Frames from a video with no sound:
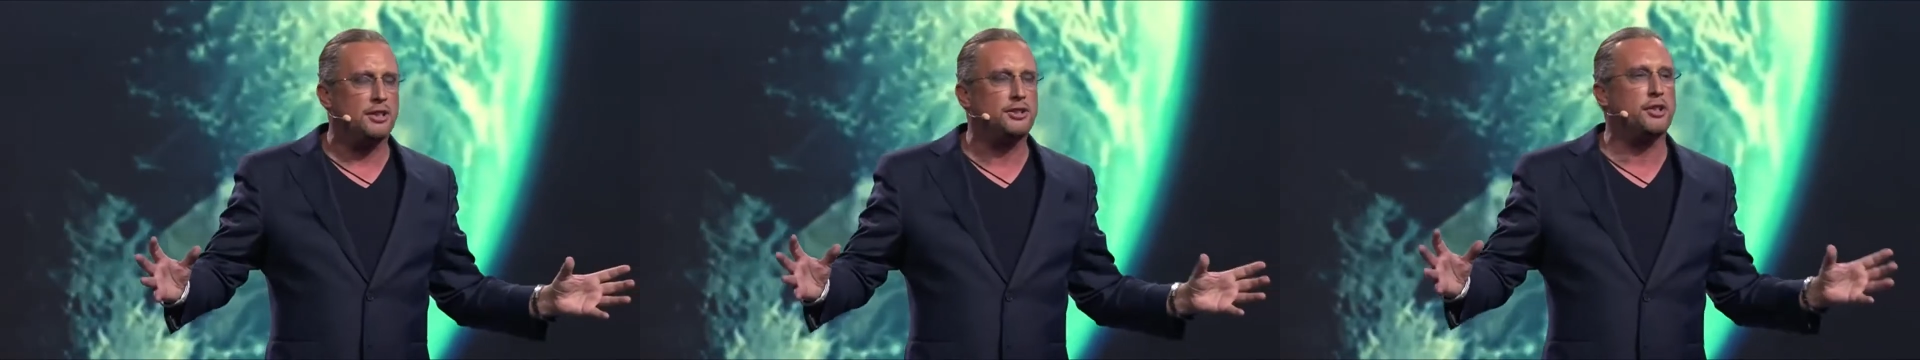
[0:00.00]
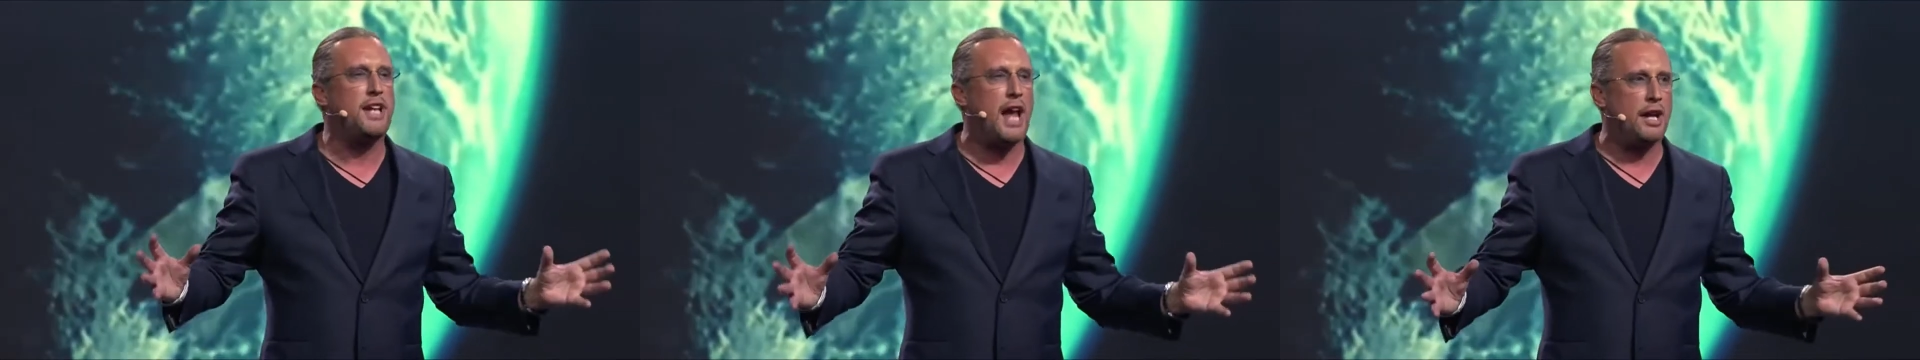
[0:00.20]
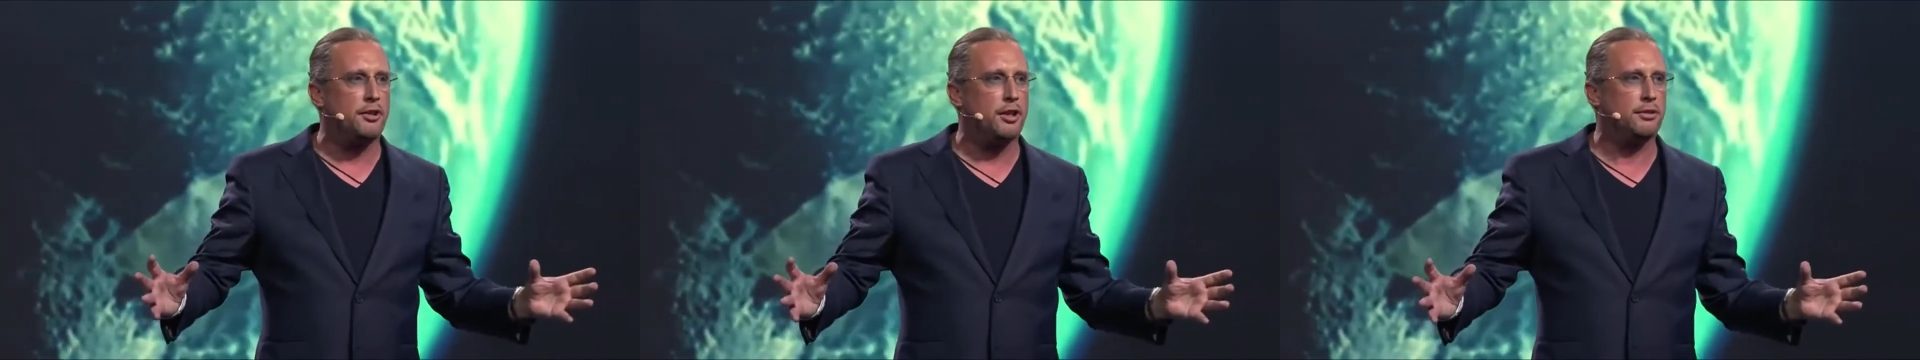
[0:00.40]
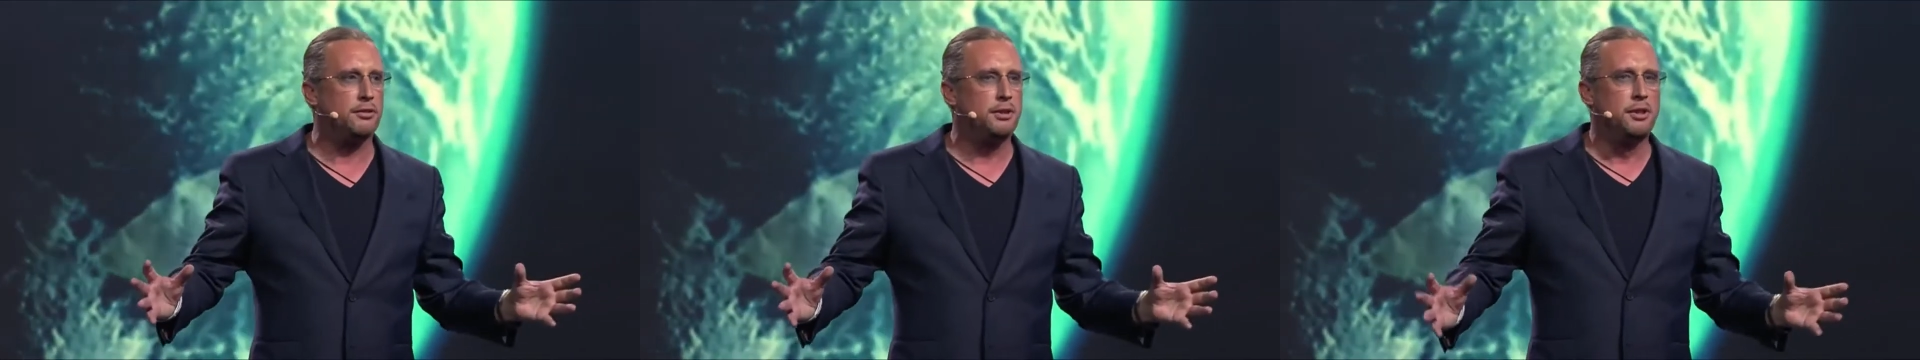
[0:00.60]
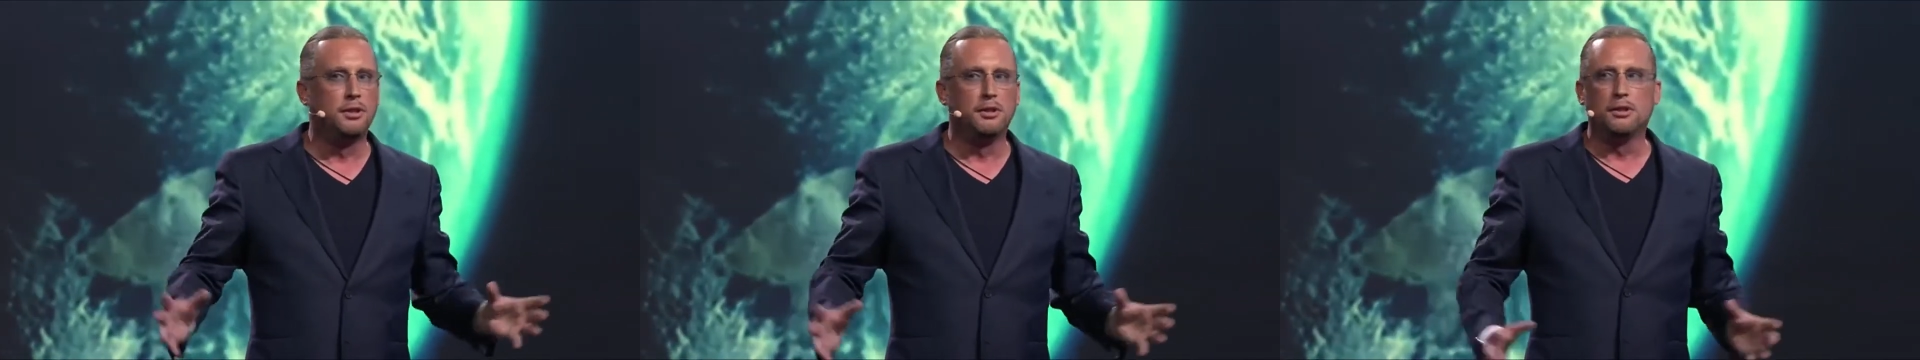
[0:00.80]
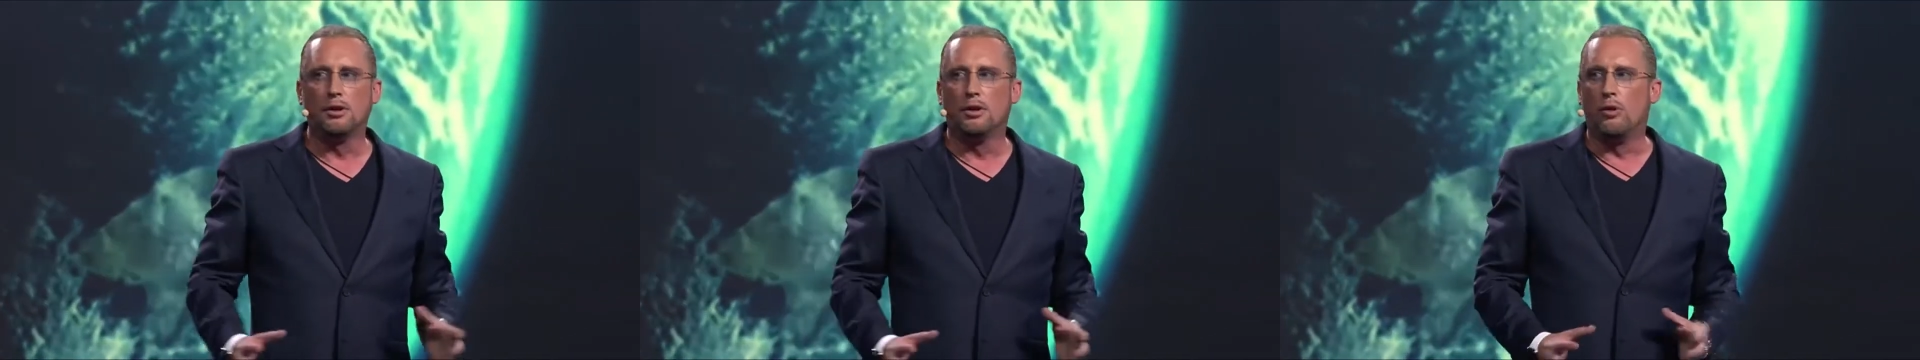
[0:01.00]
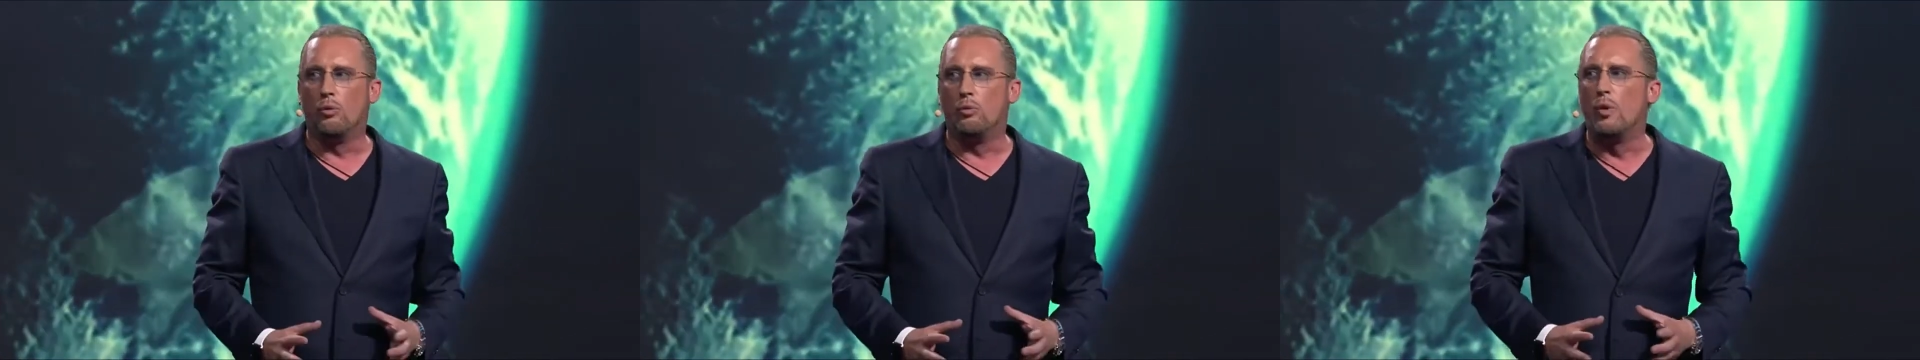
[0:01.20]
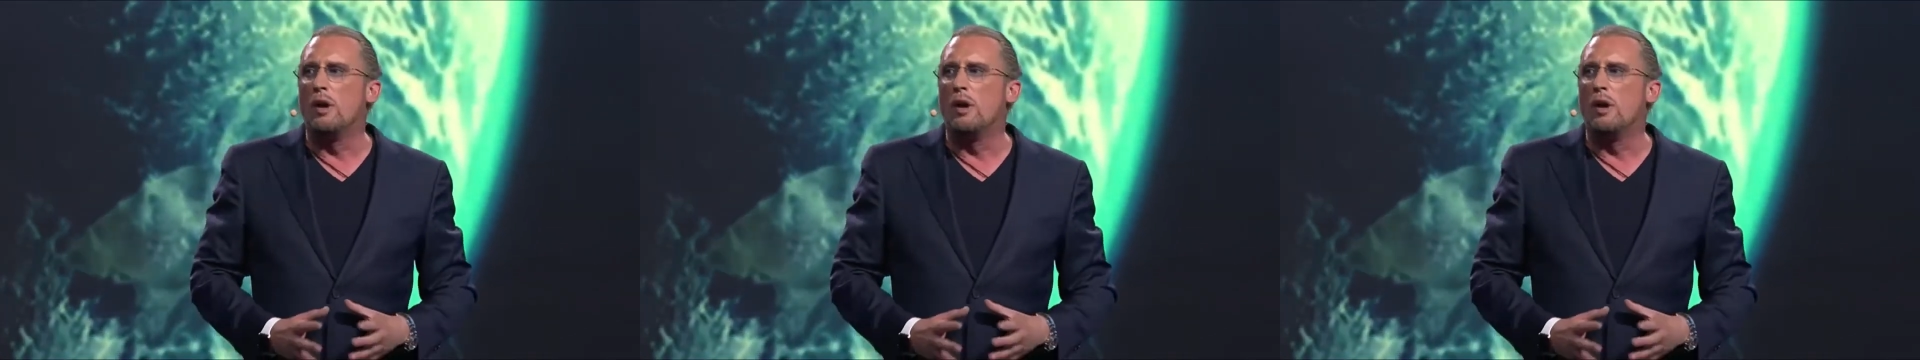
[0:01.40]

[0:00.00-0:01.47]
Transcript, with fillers: together we